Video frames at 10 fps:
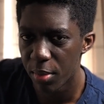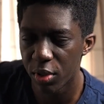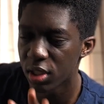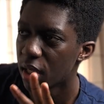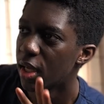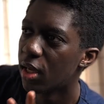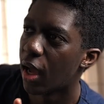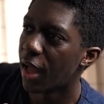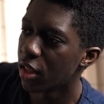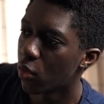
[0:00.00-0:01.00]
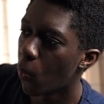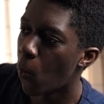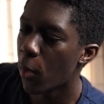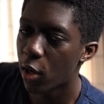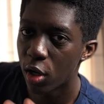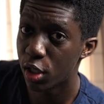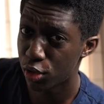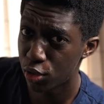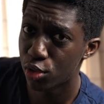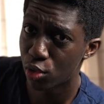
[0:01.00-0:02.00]
Because I think we got
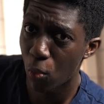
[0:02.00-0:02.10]
introduced to